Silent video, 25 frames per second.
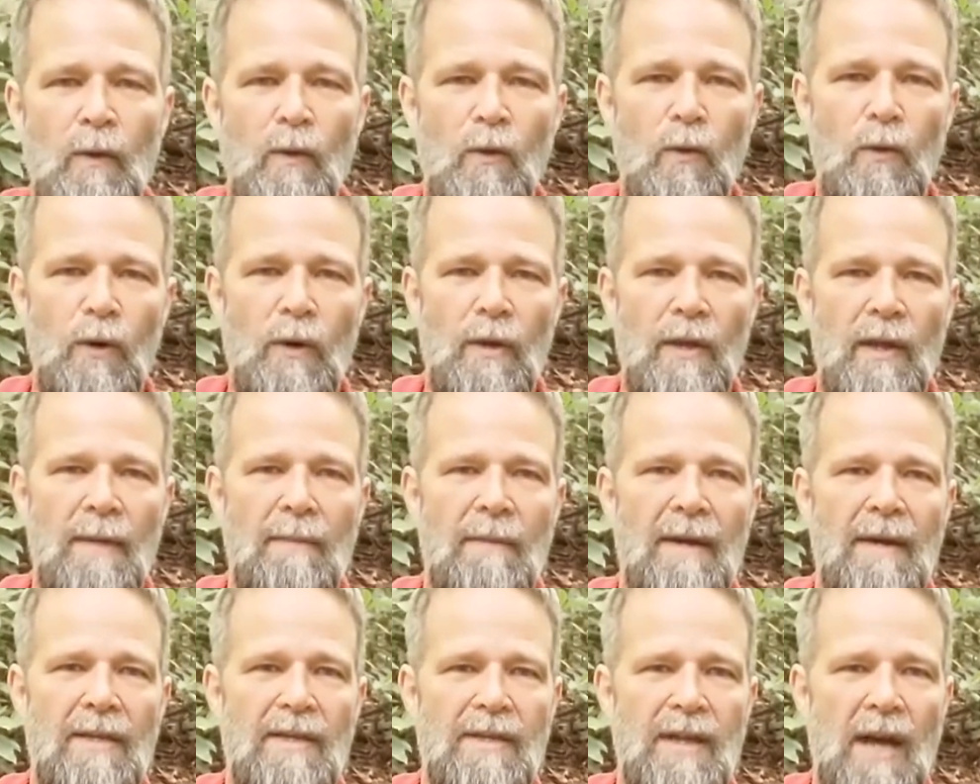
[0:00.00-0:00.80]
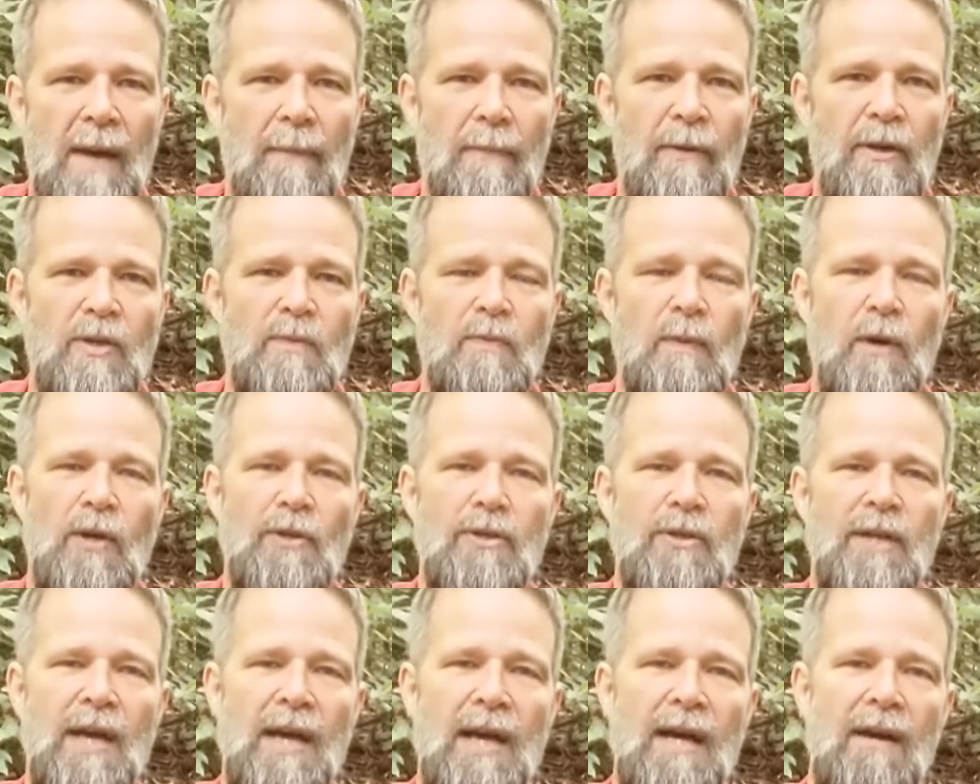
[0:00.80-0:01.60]
or they may stop in a small
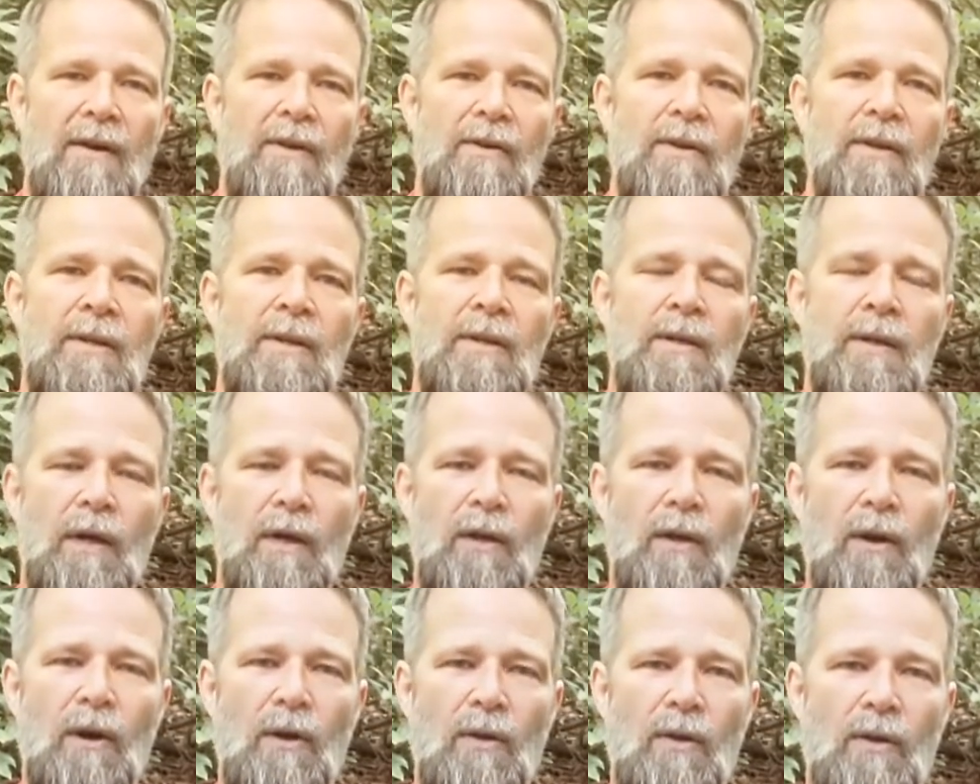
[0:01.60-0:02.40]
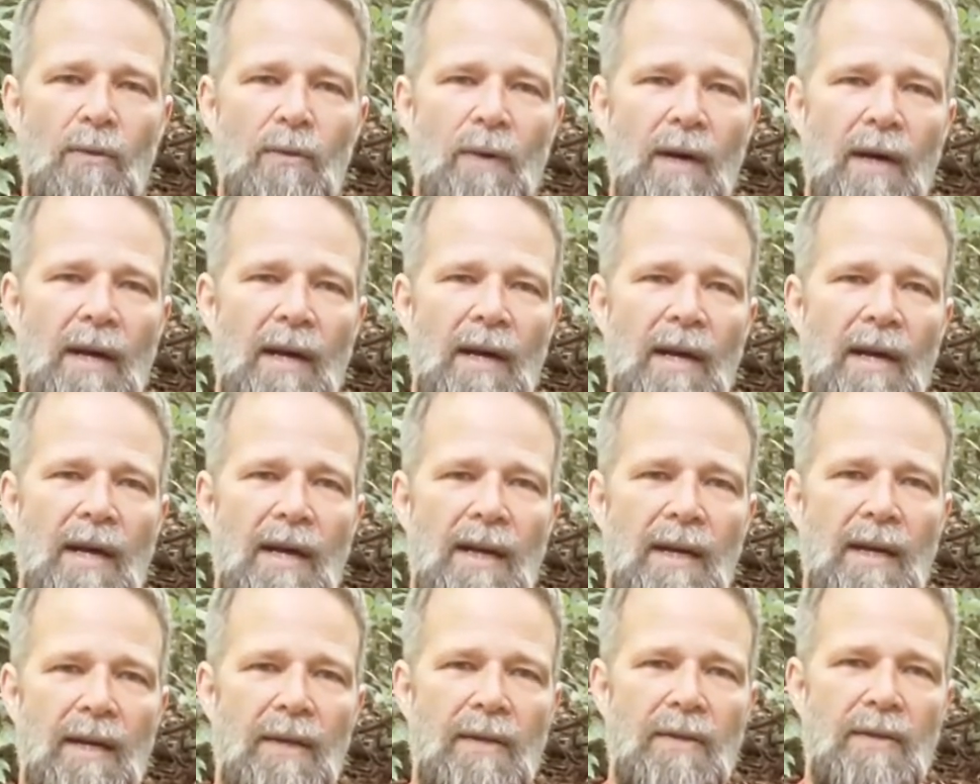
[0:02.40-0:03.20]
town along the
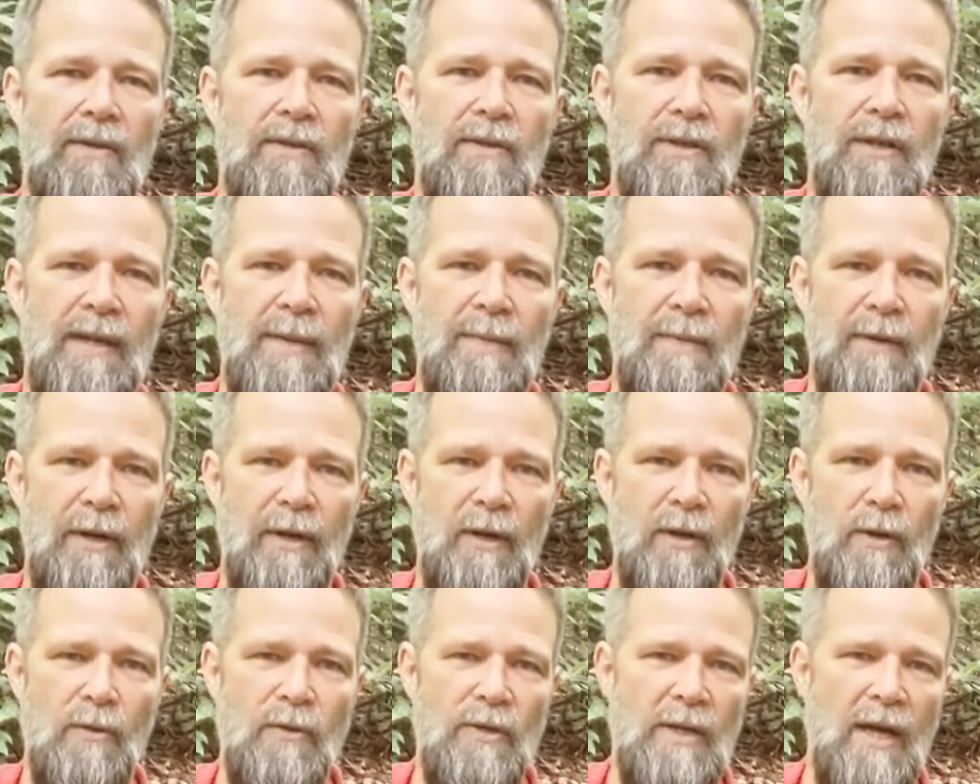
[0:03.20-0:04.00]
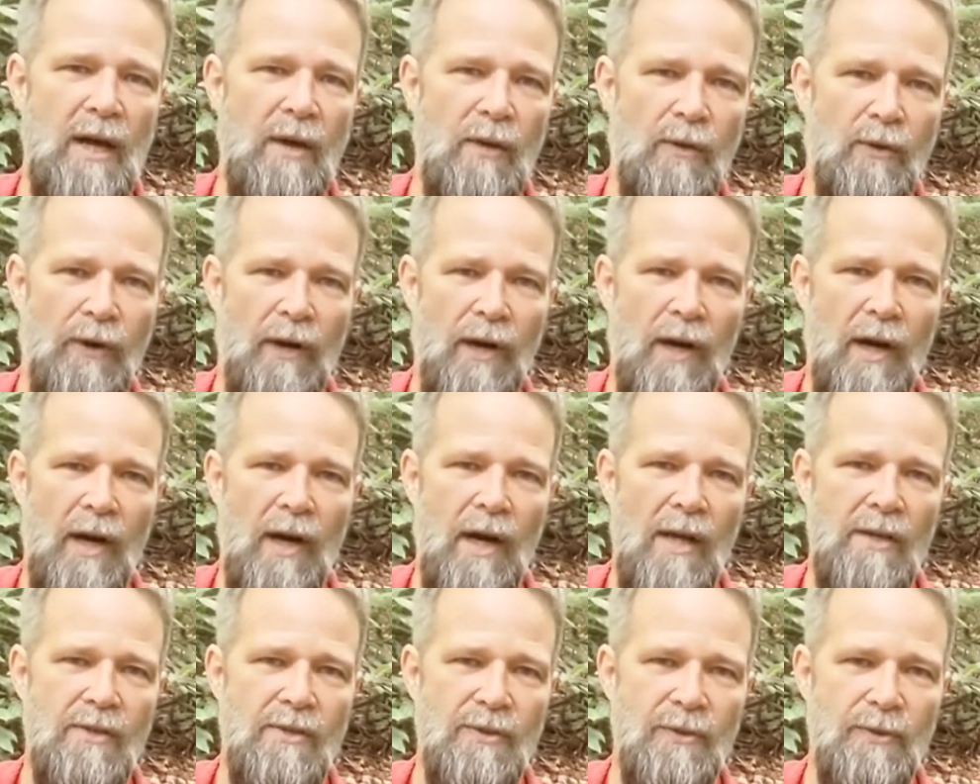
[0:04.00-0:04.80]
way and sleep in a hotel or a
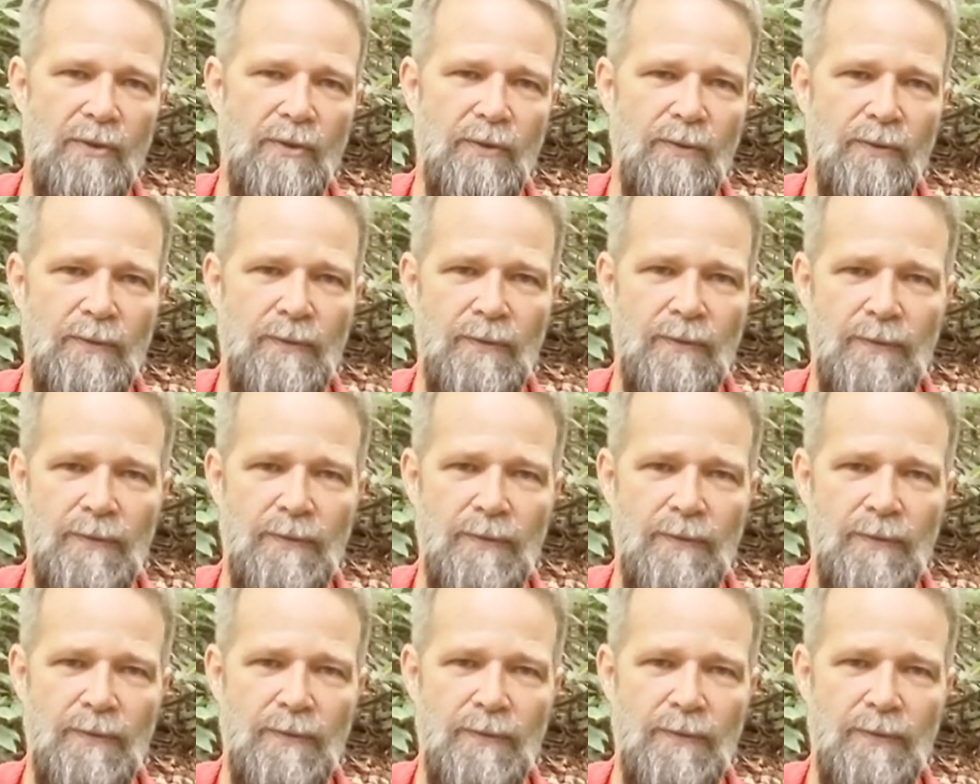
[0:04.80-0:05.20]
hostel.